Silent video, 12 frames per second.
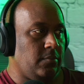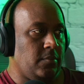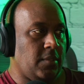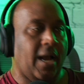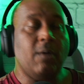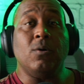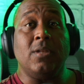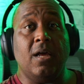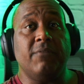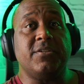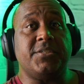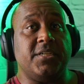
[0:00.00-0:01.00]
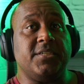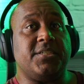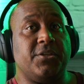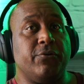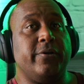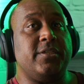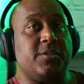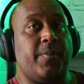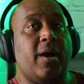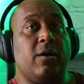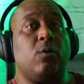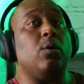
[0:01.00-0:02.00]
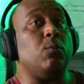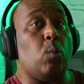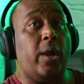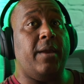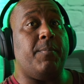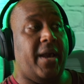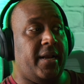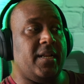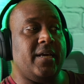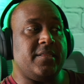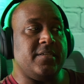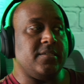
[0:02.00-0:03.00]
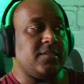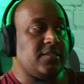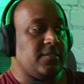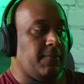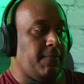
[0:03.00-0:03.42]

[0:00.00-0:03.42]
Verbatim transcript: I would love to see a series about going way back like this.